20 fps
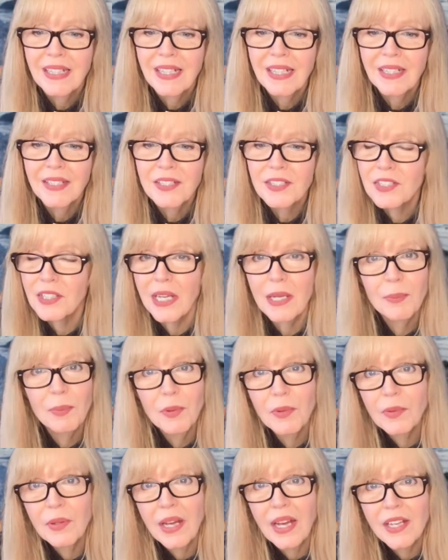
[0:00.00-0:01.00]
a
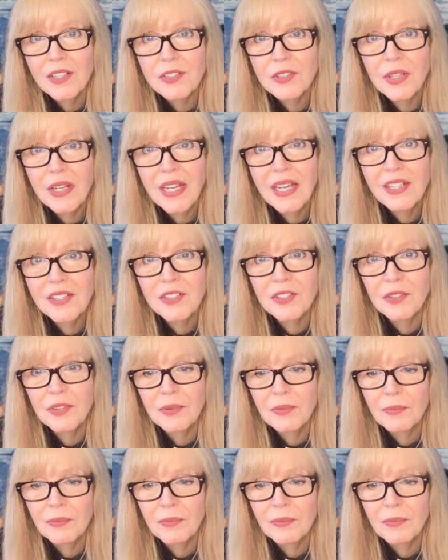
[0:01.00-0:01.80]
disciple has to answer.